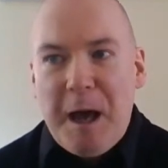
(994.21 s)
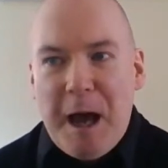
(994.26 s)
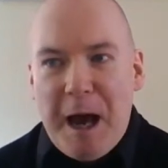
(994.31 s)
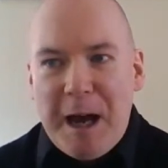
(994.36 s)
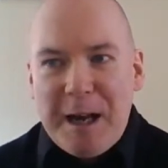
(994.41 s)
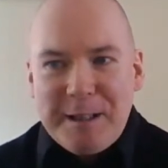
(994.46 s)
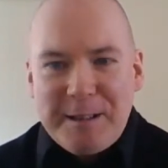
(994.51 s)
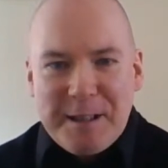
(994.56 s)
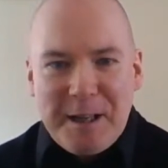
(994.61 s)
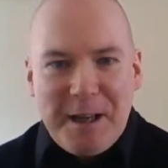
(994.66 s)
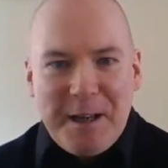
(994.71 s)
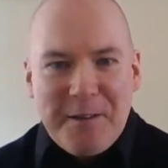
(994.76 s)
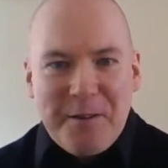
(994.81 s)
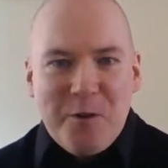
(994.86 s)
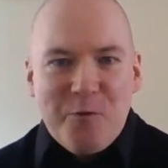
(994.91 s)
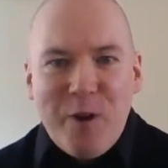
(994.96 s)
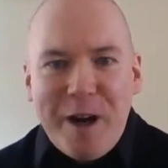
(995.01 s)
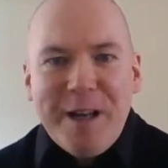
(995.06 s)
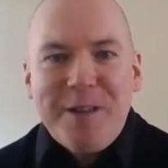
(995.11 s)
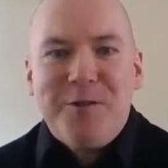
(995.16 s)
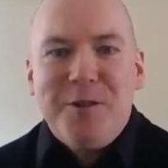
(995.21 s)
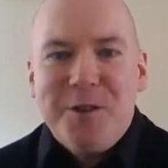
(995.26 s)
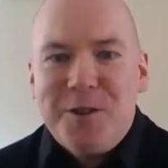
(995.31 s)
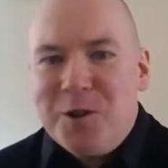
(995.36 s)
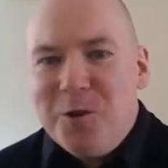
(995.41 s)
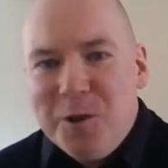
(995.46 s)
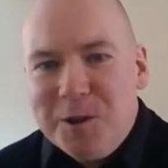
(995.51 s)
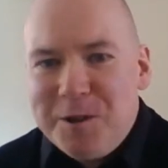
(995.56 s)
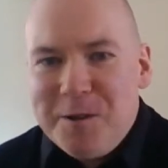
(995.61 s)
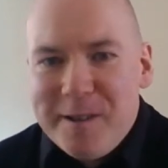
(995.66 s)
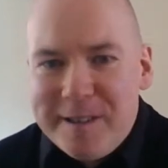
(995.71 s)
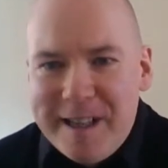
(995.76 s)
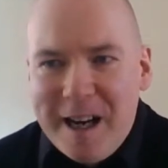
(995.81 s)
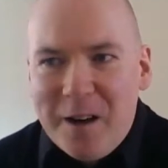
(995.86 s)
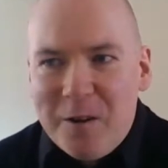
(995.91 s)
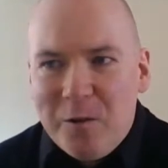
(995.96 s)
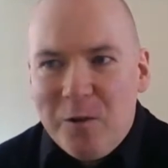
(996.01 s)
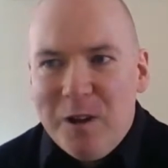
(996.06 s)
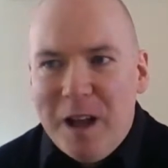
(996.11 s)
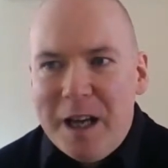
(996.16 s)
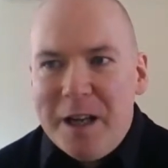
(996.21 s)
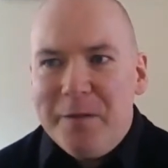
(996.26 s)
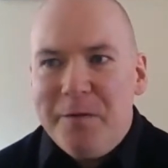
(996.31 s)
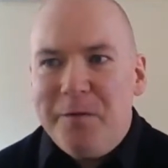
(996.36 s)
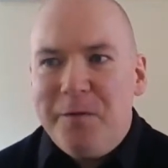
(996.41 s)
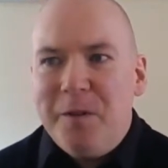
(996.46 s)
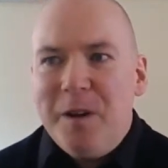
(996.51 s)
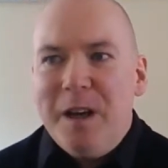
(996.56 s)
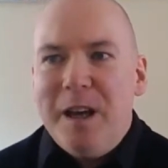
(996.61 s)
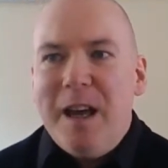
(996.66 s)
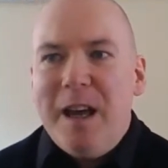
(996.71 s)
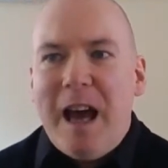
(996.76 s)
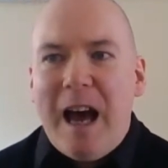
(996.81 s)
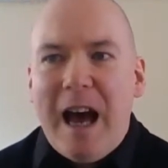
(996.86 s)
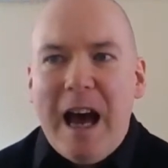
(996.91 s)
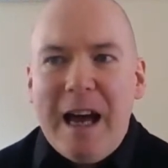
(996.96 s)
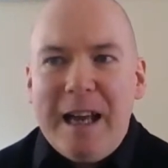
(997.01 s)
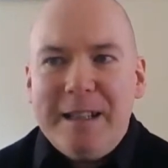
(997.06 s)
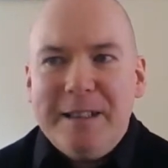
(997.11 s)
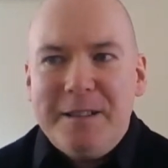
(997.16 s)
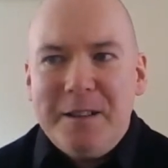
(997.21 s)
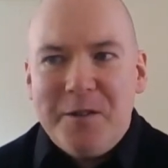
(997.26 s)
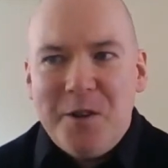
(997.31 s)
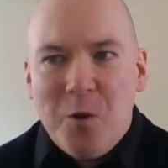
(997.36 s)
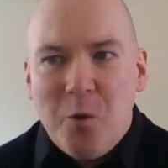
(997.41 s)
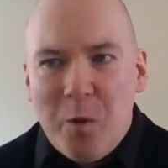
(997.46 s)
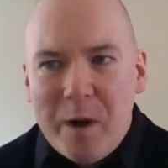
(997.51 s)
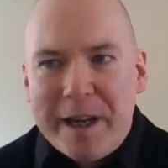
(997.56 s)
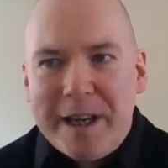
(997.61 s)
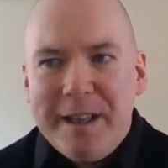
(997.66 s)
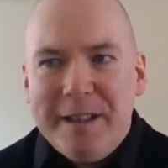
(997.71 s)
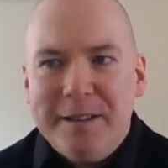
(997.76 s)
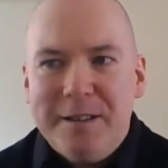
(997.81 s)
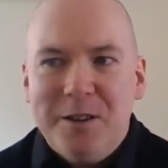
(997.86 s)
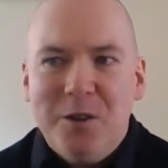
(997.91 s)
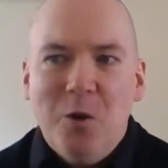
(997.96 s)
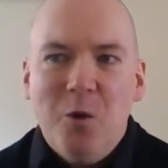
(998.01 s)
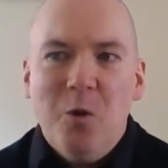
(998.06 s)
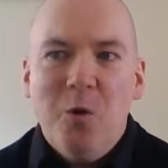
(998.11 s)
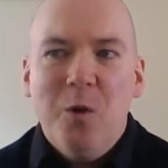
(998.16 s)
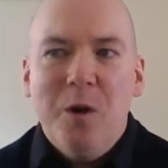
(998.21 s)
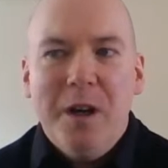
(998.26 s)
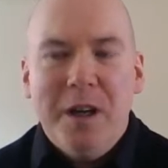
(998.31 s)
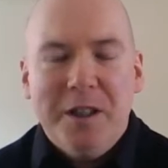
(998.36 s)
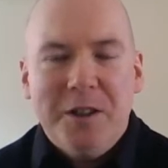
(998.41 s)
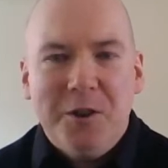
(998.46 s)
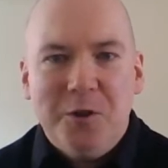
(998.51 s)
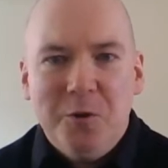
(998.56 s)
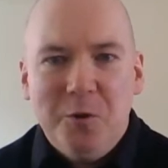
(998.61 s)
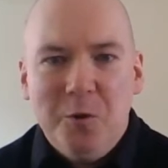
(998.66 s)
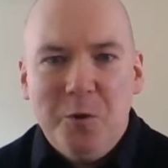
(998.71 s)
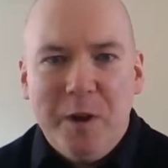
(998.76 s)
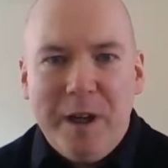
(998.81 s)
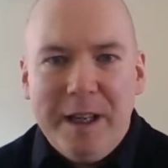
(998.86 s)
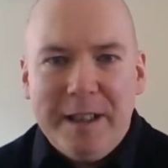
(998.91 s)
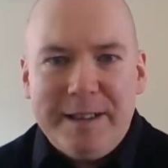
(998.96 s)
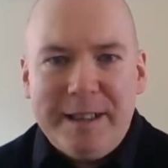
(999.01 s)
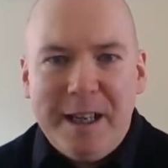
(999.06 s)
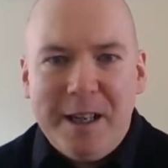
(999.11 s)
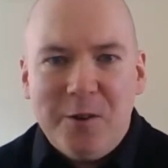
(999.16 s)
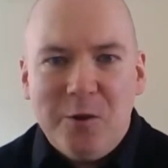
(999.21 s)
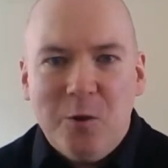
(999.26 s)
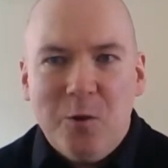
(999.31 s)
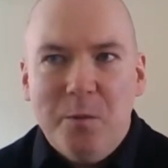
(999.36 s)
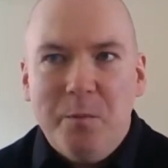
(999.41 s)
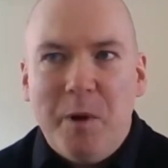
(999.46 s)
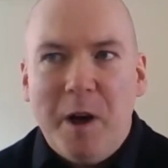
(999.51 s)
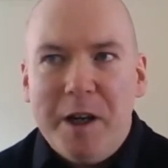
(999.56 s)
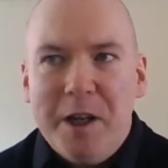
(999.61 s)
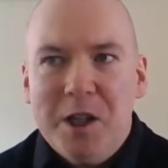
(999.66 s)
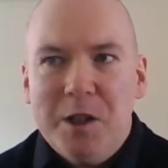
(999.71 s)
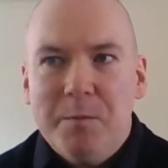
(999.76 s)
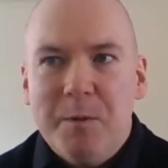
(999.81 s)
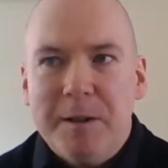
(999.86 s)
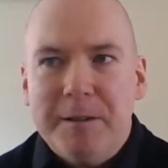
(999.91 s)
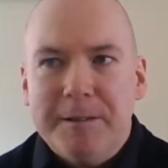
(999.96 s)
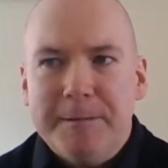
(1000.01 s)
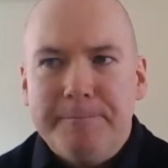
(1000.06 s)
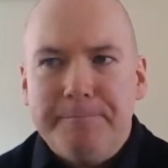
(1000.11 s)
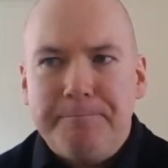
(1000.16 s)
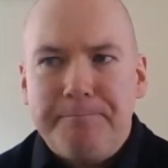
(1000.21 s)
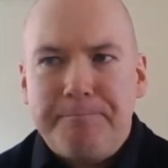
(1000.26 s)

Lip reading: And the righteous go to eternal life and the wicked go to eternal punishment.